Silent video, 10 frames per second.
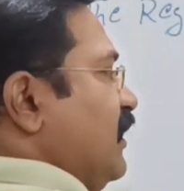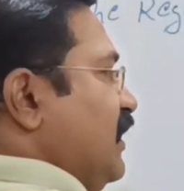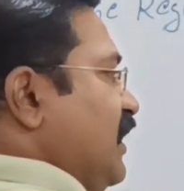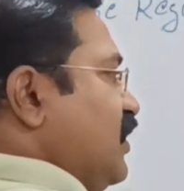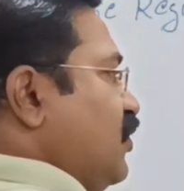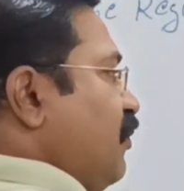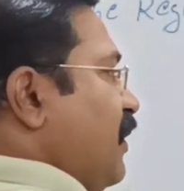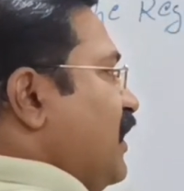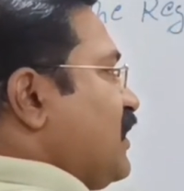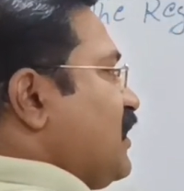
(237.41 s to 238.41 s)
these two
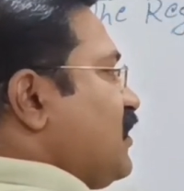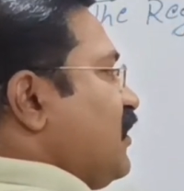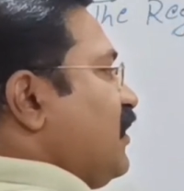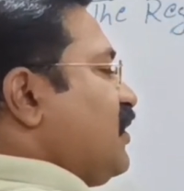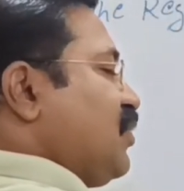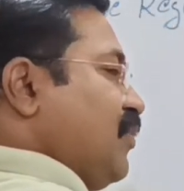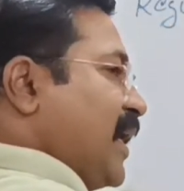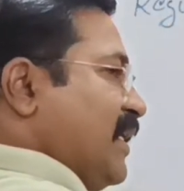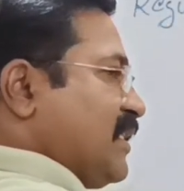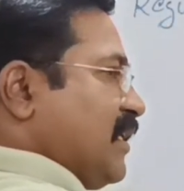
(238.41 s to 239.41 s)
places soon
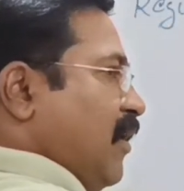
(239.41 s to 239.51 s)
as he